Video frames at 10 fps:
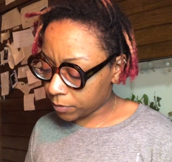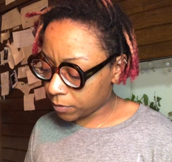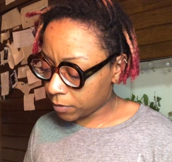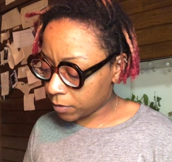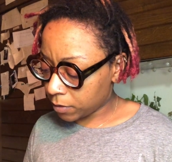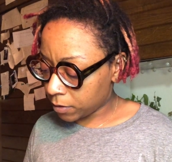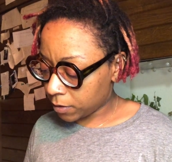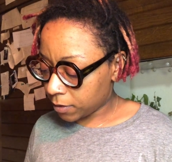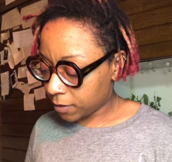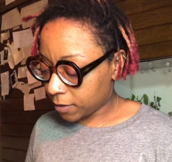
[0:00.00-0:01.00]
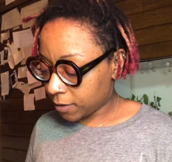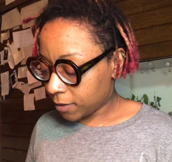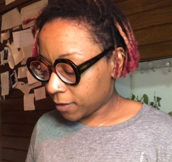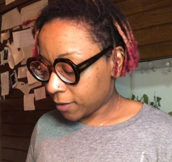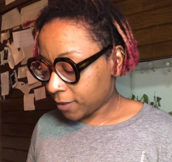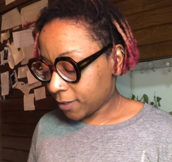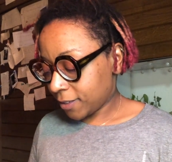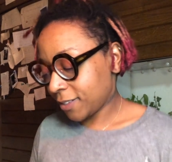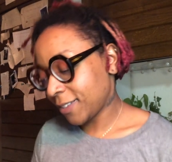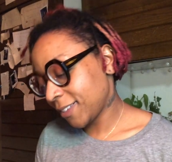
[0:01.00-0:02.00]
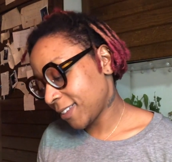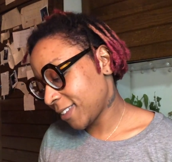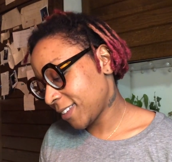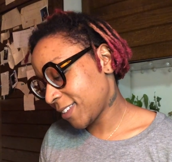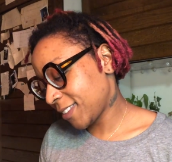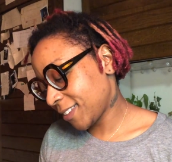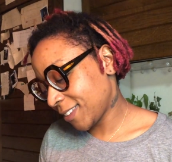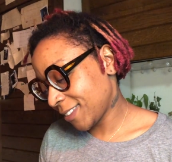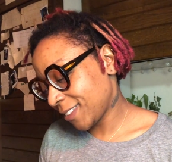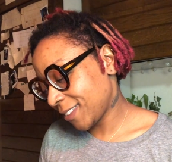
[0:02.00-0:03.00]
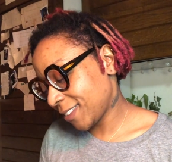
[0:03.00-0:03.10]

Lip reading: (silence)